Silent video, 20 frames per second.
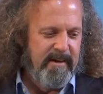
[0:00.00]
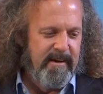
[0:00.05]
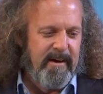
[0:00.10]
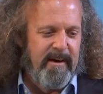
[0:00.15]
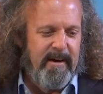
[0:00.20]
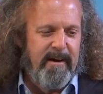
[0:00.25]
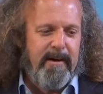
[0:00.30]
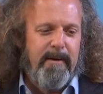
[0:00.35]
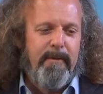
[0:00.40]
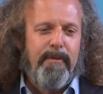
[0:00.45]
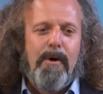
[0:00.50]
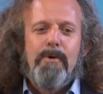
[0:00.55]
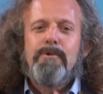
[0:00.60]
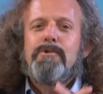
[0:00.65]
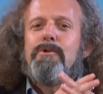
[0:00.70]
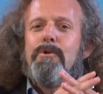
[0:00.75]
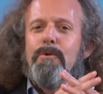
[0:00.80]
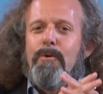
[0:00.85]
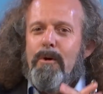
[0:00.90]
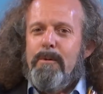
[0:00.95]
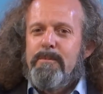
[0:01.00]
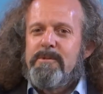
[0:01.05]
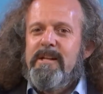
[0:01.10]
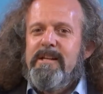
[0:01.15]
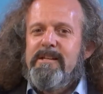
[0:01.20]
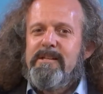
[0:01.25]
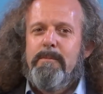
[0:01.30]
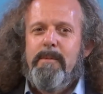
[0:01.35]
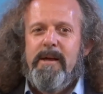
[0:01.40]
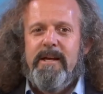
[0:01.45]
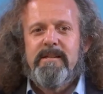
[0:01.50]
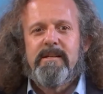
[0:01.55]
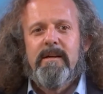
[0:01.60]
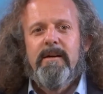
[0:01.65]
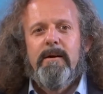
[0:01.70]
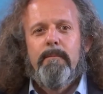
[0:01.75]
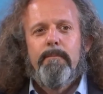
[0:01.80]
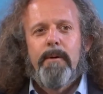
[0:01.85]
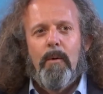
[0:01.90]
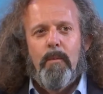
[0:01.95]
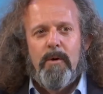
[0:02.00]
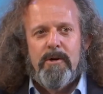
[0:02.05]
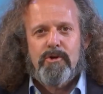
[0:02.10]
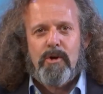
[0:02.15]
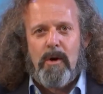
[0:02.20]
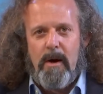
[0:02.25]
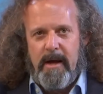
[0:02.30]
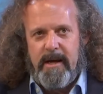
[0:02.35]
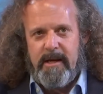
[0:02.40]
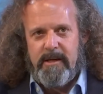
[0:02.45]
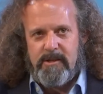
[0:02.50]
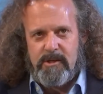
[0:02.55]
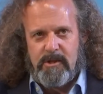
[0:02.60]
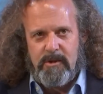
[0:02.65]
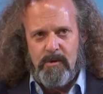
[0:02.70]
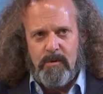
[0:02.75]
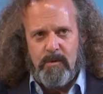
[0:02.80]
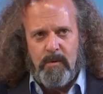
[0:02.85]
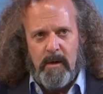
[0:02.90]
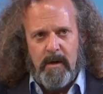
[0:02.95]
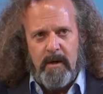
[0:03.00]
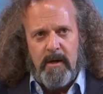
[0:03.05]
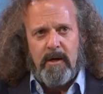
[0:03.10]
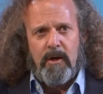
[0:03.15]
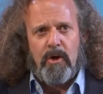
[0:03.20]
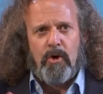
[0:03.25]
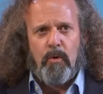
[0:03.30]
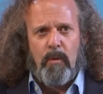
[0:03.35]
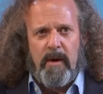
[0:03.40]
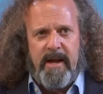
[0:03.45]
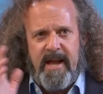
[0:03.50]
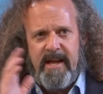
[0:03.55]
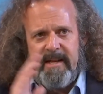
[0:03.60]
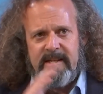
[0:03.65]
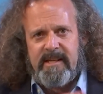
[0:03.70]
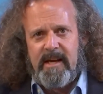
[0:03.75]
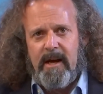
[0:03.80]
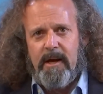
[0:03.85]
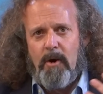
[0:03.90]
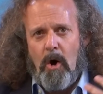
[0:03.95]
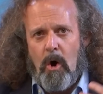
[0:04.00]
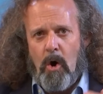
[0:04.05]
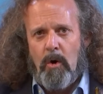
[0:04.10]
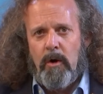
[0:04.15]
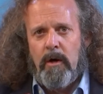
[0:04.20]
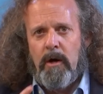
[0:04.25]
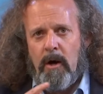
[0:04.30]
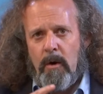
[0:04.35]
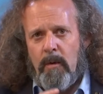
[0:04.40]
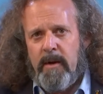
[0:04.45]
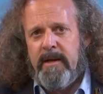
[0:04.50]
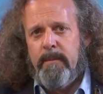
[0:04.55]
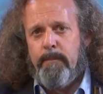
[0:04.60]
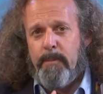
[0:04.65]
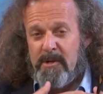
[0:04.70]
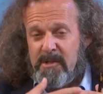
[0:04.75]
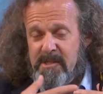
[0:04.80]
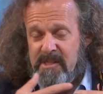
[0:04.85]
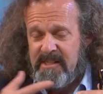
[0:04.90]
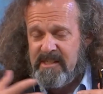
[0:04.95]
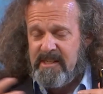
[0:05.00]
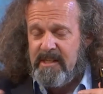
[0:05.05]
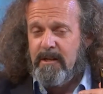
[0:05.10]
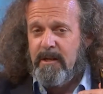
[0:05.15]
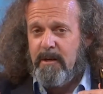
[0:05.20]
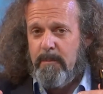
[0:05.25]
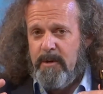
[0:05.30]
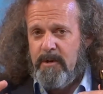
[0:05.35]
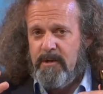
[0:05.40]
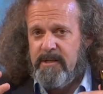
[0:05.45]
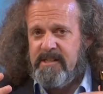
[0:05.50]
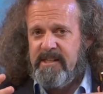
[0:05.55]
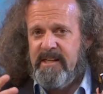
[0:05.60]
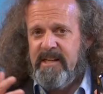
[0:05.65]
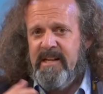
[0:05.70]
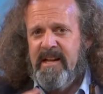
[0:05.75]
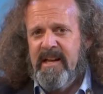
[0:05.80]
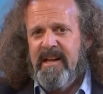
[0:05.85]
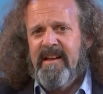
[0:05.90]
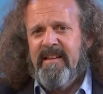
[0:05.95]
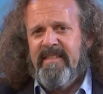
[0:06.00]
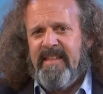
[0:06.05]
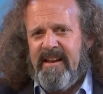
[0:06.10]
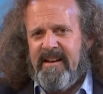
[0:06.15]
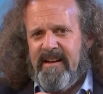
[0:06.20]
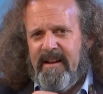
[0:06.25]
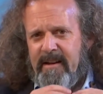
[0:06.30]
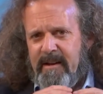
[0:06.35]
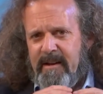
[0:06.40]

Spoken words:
Those two groups need to meet. But we're trying to create an ongoing, persistent community that